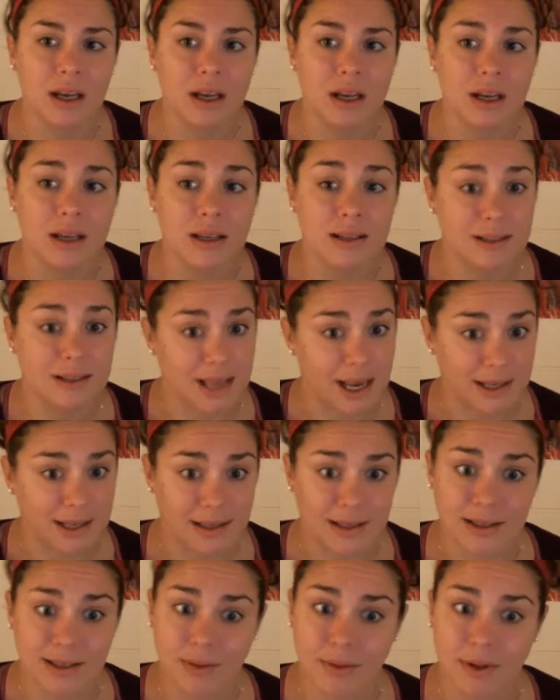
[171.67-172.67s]
Sex
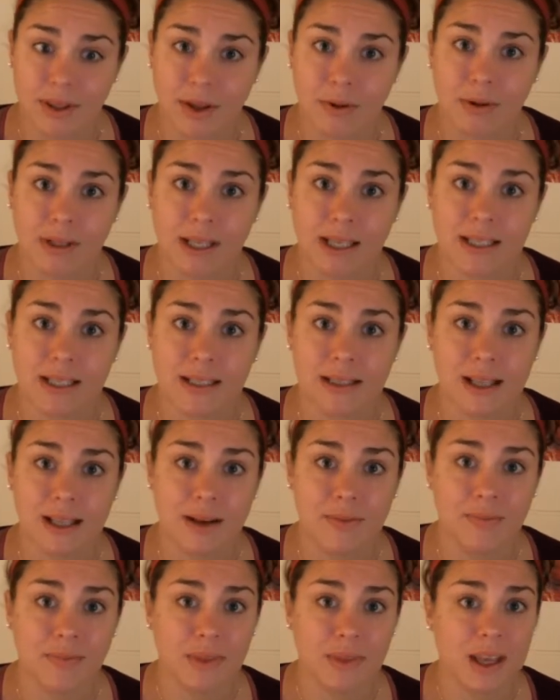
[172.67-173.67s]
is something that releases
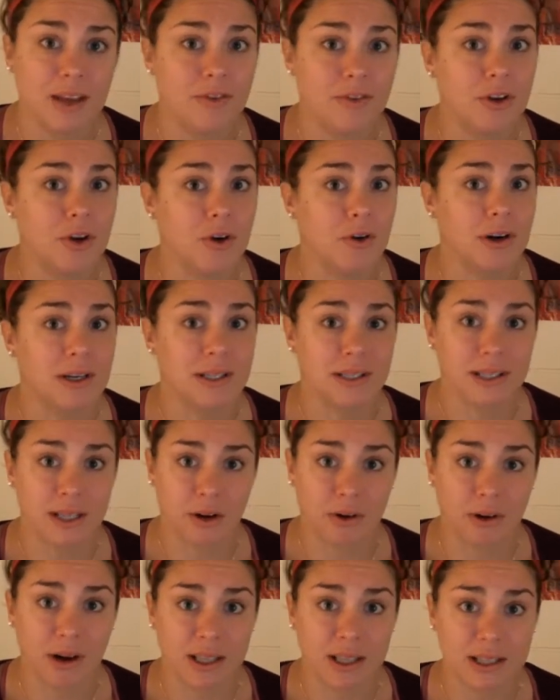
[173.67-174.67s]
them. If you're a
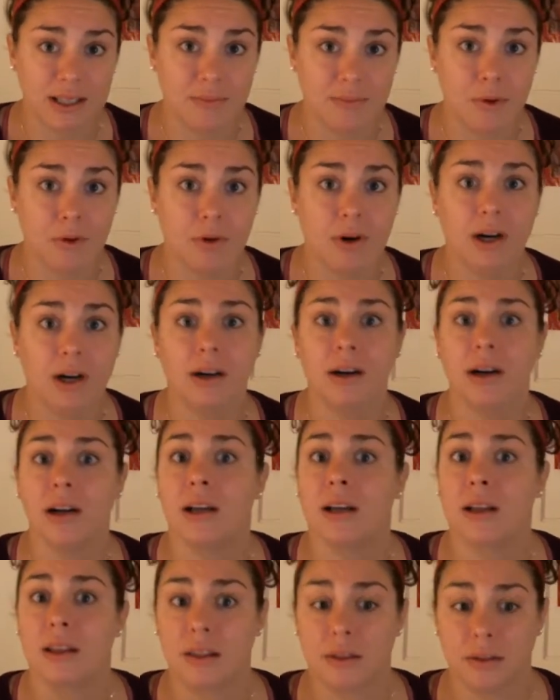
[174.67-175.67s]
cigarette smoker,
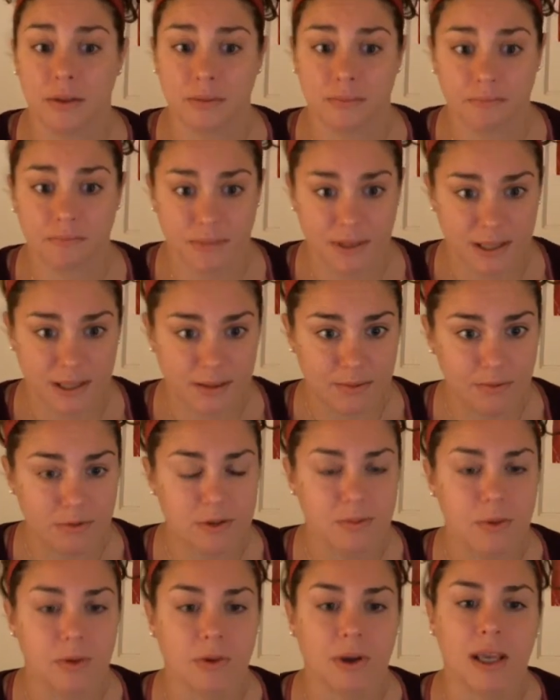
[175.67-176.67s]

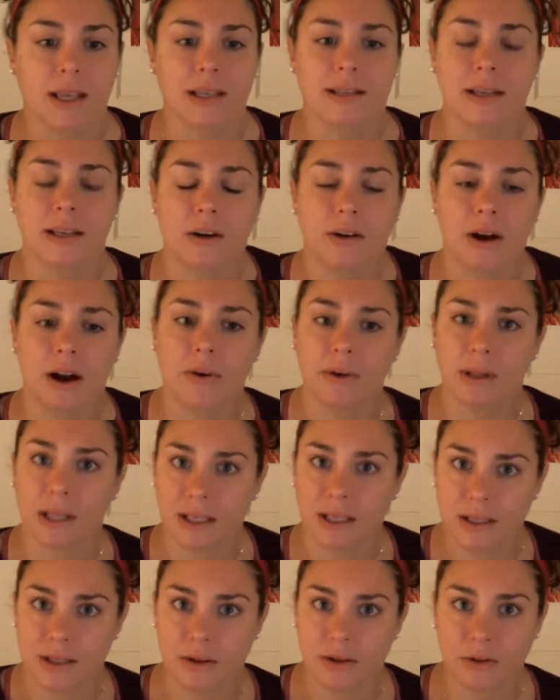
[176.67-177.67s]
smoking a cigarette
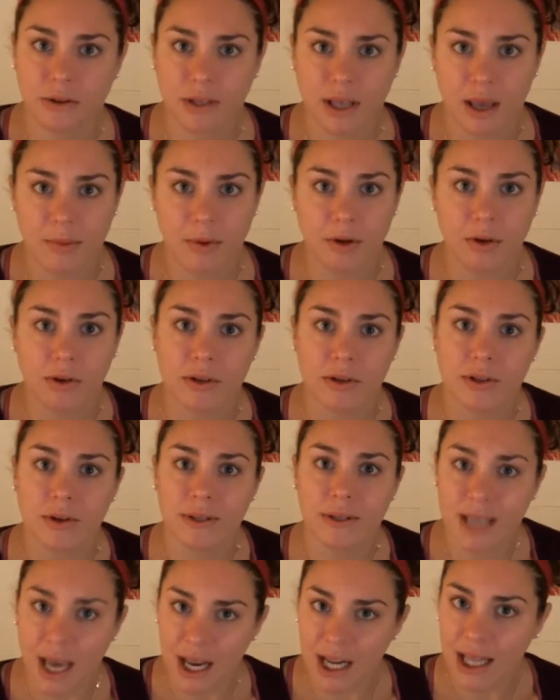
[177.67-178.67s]
releases those chemicals. So it's
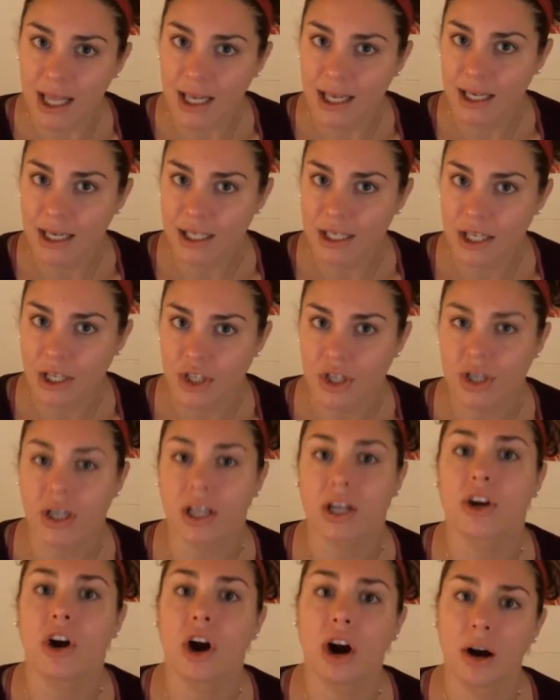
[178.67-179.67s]
kind of like an addiction,
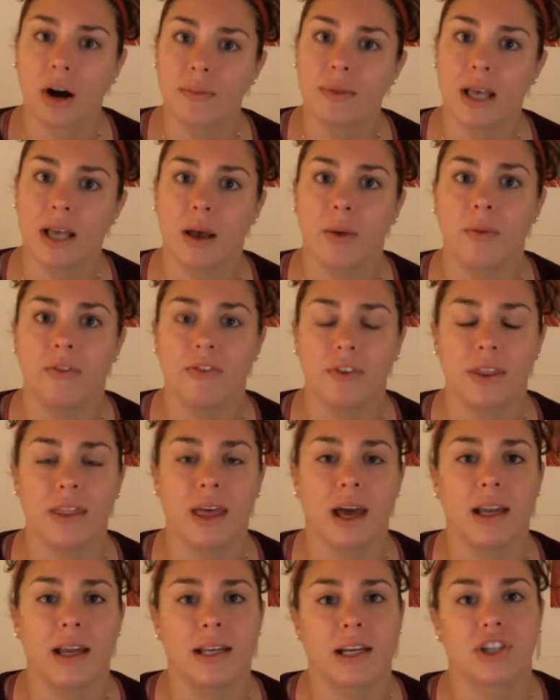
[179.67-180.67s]
and carbs help feed
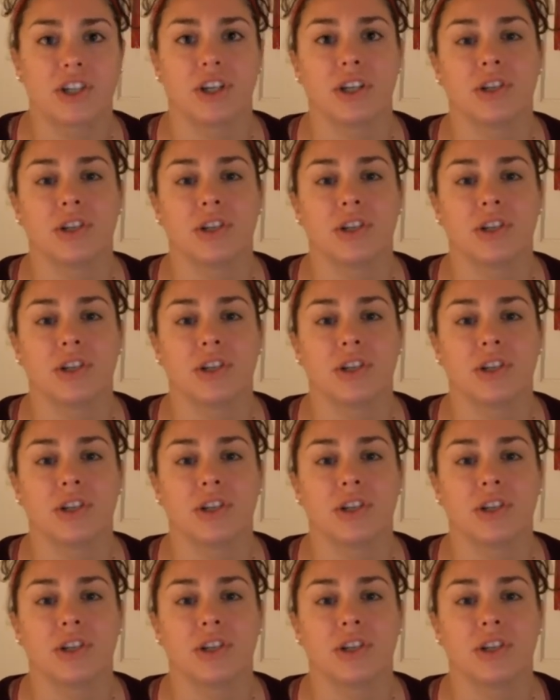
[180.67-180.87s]
that addiction.